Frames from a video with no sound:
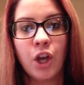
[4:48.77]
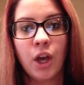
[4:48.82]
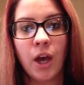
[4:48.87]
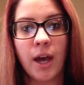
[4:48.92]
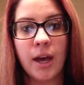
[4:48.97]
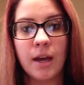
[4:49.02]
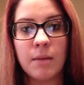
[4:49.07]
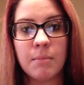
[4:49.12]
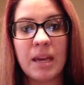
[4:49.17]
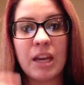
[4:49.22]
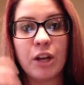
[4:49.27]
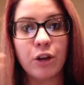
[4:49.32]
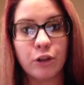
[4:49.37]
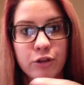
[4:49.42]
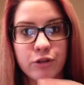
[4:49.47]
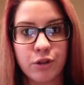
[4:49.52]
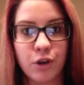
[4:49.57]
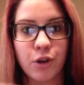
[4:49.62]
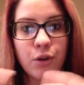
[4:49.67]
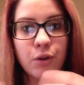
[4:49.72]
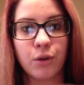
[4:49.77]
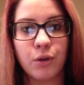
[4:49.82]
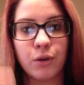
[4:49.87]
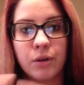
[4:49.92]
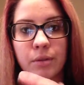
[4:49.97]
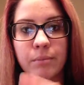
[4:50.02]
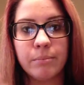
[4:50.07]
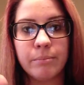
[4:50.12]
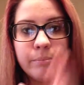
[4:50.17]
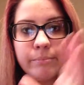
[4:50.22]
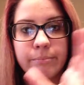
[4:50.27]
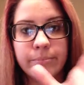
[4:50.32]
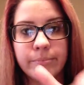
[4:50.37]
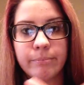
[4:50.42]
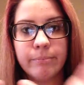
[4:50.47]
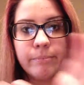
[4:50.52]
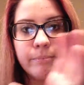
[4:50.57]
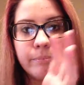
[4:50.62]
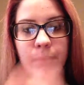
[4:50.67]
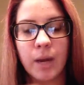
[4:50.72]
inner circle and
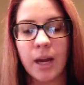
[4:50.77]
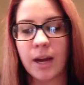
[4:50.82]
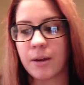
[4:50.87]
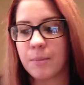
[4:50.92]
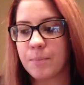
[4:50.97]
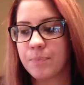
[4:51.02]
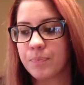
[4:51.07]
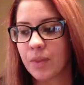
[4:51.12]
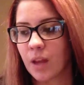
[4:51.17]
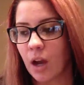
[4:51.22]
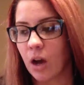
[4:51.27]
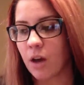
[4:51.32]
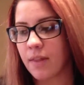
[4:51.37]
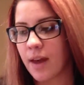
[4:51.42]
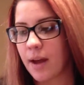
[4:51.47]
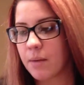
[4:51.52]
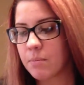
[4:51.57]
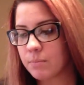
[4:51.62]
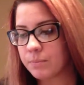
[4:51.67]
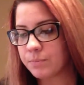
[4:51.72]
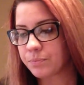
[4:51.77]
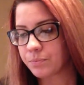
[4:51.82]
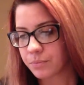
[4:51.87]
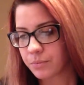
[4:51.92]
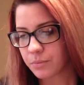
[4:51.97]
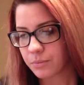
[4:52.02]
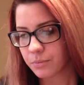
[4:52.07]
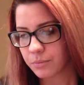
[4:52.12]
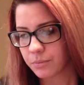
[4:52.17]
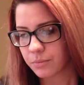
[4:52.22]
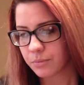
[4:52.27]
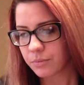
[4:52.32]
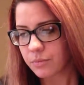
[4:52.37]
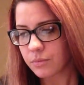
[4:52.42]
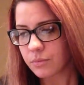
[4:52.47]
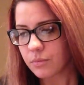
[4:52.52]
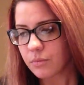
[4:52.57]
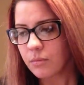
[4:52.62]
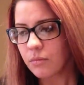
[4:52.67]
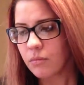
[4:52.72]
all that.
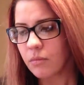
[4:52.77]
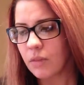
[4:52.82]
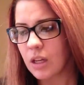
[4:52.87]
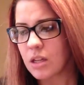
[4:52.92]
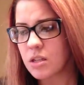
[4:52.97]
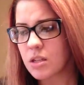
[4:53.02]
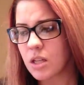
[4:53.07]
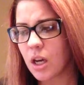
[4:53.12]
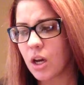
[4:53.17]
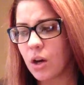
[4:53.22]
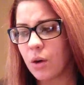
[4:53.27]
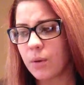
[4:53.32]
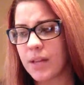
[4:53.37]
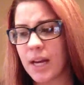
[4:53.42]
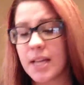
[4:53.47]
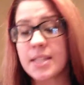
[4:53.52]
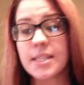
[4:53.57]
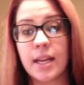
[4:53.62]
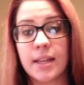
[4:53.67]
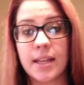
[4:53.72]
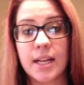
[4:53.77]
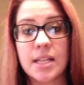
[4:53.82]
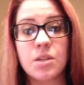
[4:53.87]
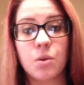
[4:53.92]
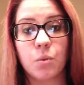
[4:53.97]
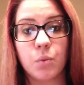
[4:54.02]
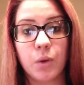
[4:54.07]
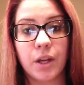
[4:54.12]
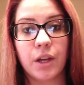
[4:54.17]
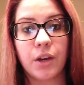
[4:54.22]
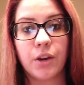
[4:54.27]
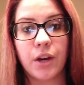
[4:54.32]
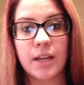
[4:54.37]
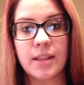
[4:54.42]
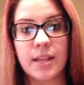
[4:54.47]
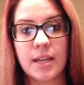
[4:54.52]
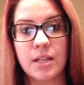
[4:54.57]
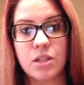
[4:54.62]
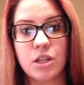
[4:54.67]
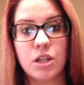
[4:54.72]
So that's a really
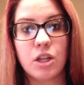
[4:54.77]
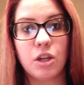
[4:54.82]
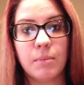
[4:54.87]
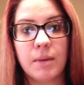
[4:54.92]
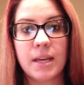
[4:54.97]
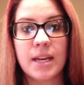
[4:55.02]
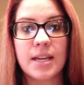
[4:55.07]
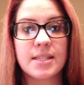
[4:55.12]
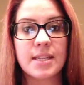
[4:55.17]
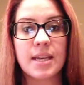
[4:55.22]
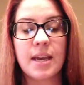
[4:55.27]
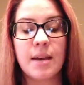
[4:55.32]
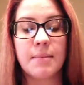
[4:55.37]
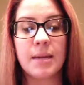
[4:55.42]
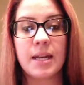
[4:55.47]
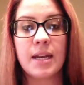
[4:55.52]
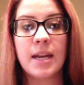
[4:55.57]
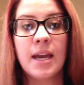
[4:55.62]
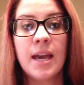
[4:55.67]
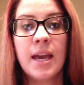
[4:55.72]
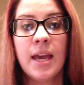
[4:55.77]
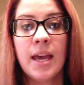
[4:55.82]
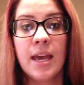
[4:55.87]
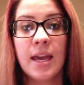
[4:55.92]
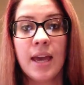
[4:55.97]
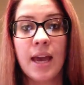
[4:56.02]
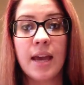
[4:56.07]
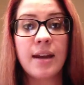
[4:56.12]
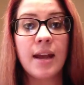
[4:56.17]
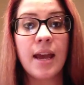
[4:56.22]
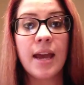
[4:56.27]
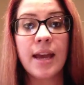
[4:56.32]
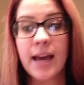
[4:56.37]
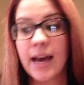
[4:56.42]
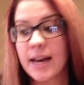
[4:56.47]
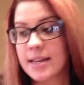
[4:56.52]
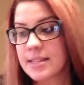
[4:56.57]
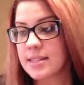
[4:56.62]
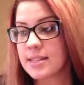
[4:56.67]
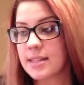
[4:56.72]
great thing to do, because and
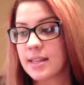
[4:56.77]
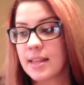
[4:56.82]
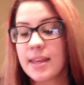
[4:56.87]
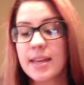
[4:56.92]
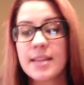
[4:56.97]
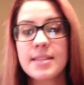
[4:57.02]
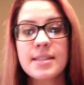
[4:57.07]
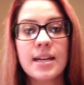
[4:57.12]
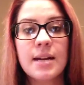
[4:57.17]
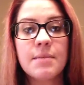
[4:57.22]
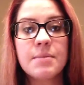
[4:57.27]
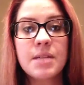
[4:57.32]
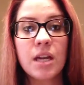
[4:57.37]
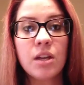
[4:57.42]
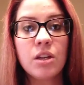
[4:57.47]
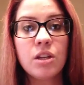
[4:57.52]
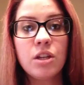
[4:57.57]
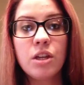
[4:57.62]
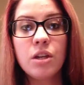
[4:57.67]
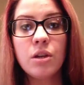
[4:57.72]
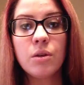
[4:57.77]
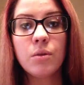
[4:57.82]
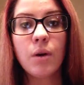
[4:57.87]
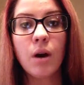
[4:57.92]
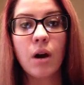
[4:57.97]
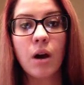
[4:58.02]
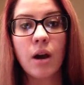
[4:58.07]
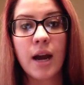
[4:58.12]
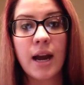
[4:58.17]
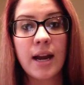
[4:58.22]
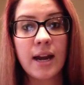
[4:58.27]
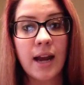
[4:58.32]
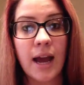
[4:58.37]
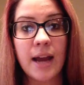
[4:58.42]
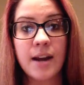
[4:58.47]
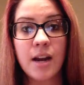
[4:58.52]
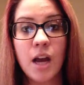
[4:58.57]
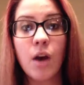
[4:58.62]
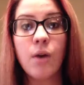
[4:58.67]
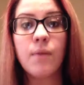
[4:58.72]
guys, the things that I'm telling you are,
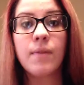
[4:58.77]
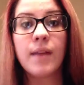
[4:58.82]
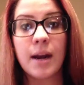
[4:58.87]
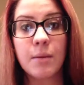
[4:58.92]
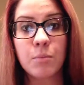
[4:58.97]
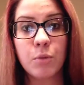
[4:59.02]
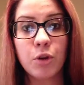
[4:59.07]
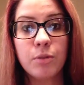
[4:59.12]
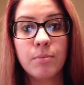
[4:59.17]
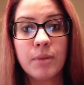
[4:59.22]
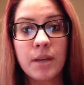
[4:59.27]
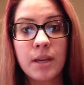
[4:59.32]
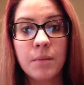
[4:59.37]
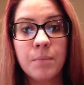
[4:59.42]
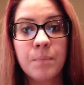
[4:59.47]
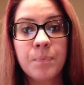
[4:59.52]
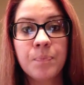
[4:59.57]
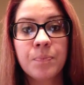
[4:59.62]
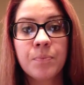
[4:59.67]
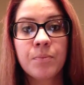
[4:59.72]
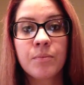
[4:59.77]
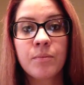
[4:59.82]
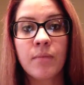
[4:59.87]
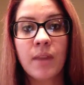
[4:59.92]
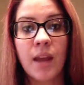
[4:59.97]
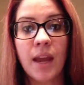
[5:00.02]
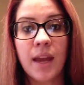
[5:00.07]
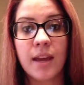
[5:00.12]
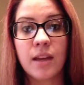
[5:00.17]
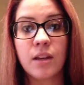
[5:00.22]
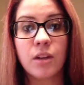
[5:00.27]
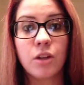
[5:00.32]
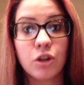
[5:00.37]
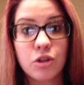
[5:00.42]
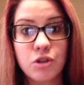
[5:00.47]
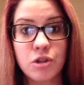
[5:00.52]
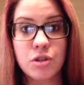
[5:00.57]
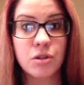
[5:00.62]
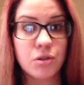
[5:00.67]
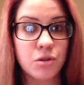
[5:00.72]
I know that I'm Ruby. and
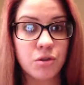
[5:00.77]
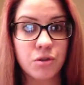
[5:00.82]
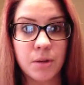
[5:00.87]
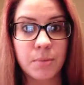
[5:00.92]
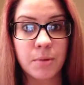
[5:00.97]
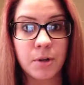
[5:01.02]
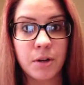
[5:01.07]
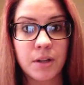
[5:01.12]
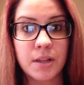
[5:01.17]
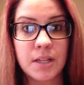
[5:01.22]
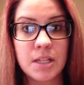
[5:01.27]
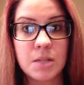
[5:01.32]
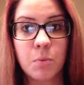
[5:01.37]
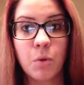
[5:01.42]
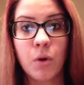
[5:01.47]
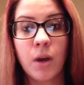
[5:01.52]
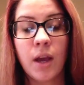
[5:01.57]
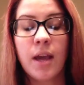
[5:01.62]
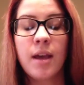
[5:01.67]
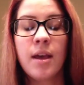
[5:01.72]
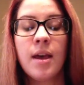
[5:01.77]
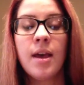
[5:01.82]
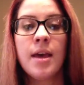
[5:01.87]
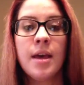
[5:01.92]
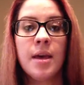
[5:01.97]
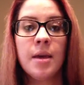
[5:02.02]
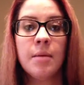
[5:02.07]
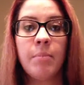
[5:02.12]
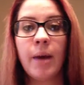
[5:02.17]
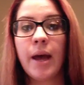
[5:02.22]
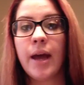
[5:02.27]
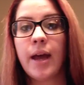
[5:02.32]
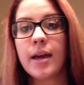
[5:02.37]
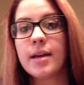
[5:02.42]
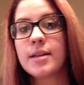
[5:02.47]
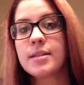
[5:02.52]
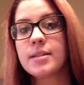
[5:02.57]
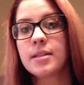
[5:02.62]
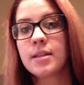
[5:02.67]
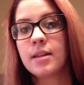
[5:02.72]
you're just a distributor at this point.
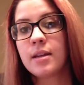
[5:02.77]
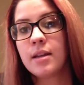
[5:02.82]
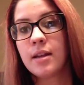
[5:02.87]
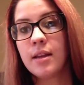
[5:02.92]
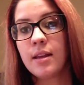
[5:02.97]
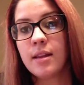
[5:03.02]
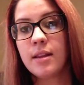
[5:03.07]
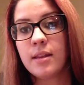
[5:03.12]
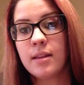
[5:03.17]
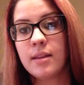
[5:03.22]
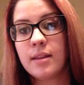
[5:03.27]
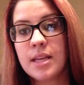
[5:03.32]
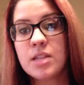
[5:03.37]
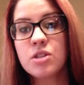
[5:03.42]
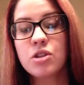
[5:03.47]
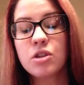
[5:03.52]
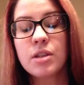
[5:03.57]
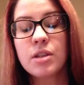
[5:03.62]
But these are